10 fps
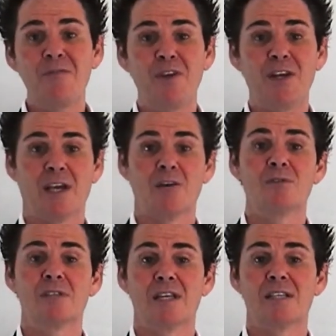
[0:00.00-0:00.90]

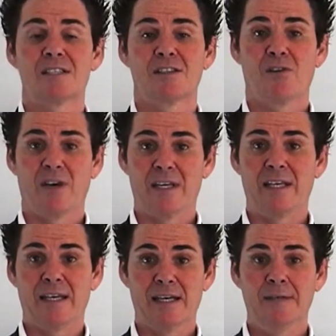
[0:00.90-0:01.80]
videos inside
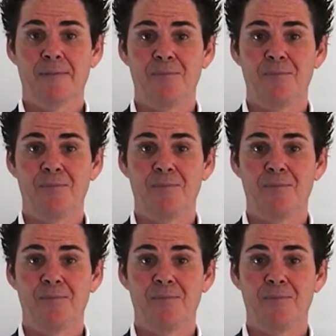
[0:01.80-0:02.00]
here